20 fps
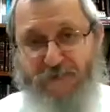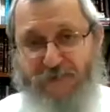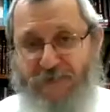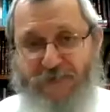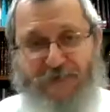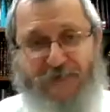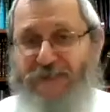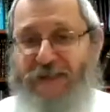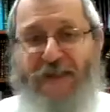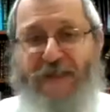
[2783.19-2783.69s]

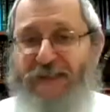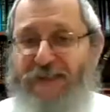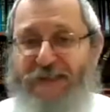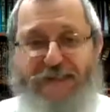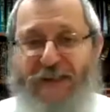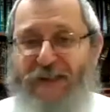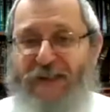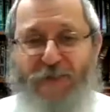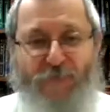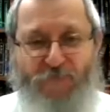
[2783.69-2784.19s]
It's
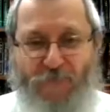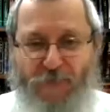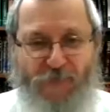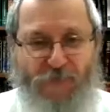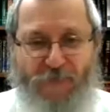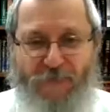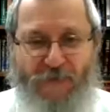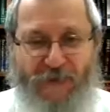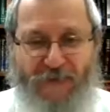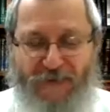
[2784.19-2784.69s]
exactly the point
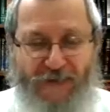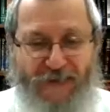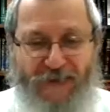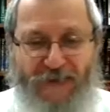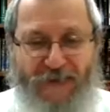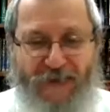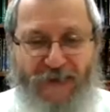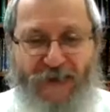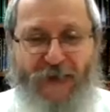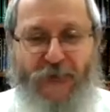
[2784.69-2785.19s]
we were making.
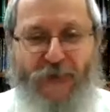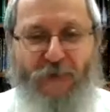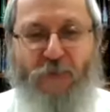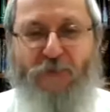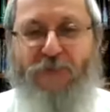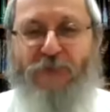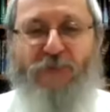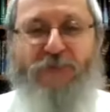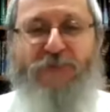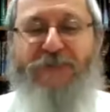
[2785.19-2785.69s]

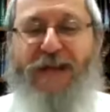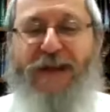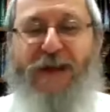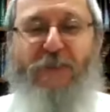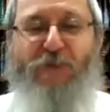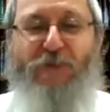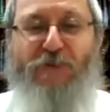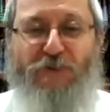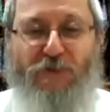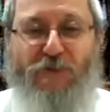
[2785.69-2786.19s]
When you use it
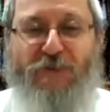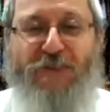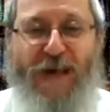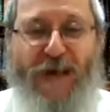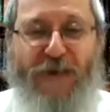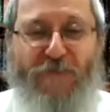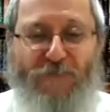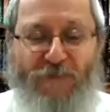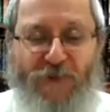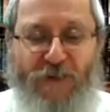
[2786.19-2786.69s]

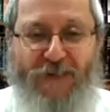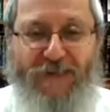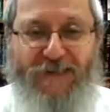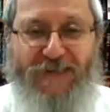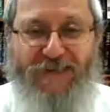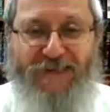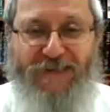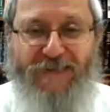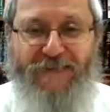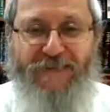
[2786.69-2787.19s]
out of context,